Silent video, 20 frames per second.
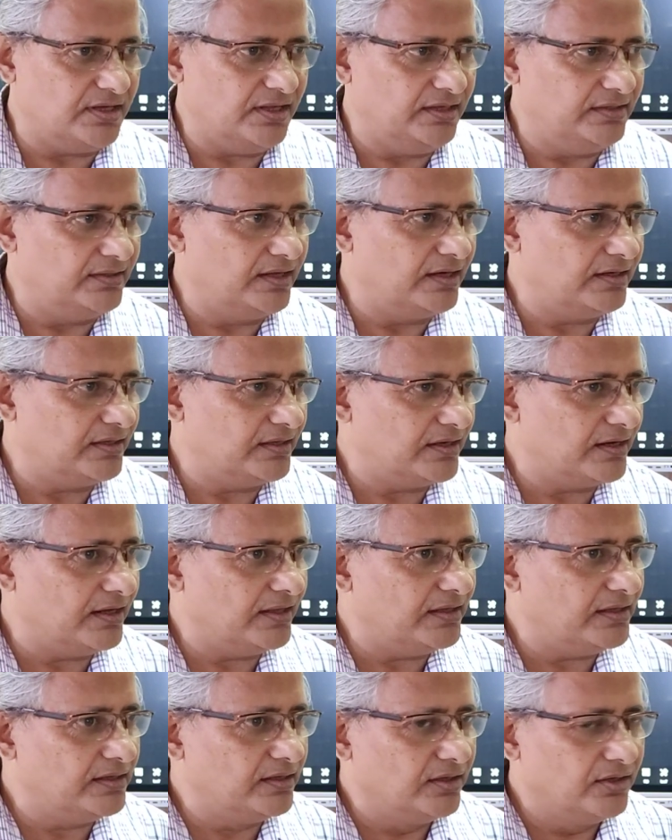Right. That are
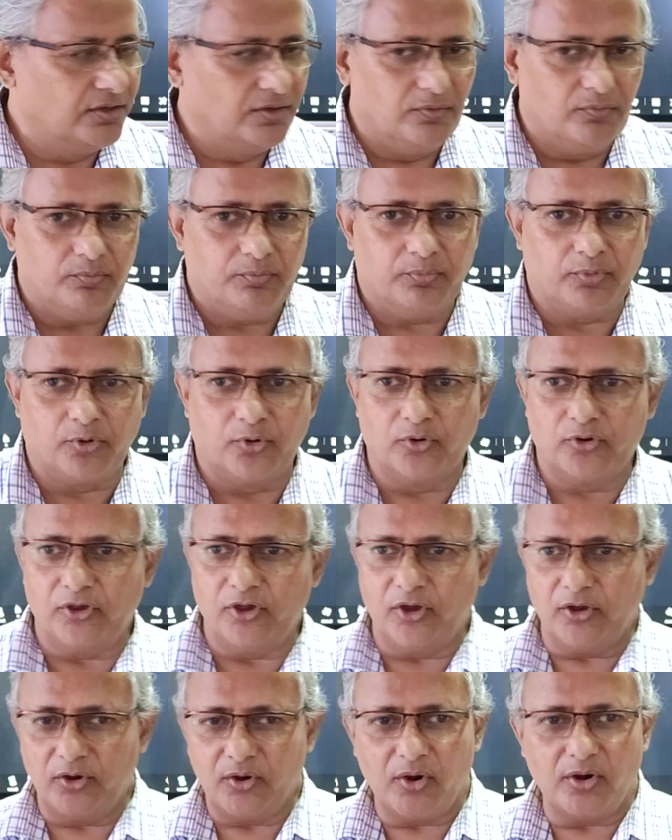like
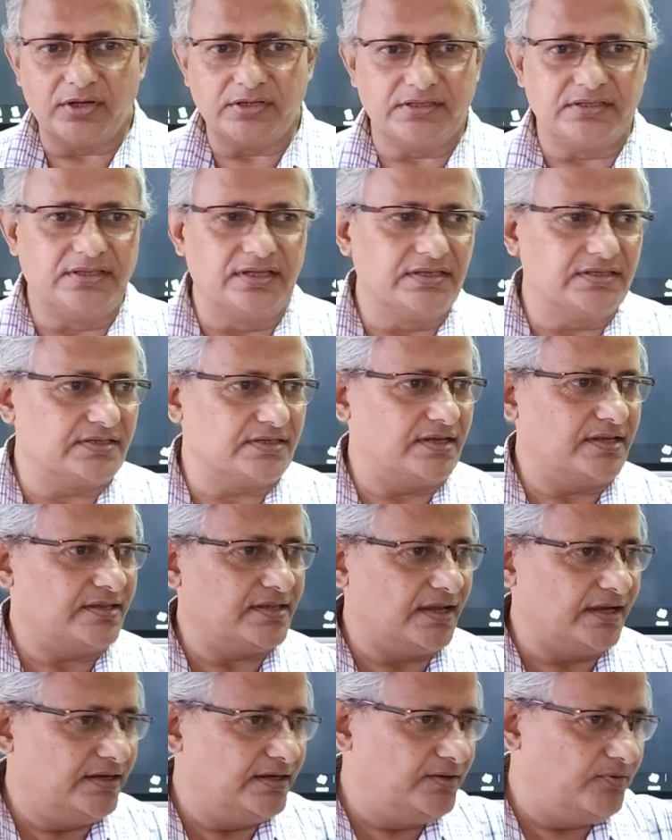prokaryotes this
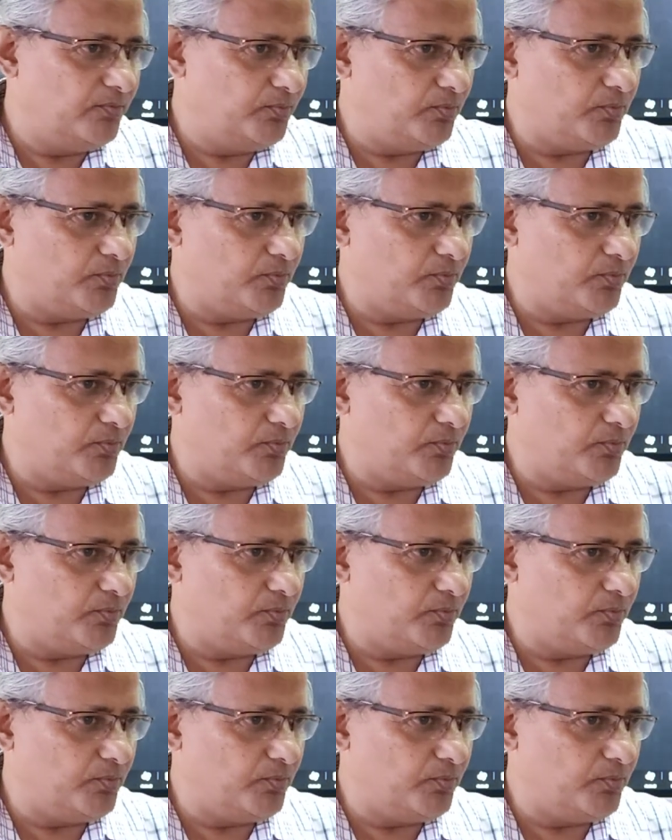side.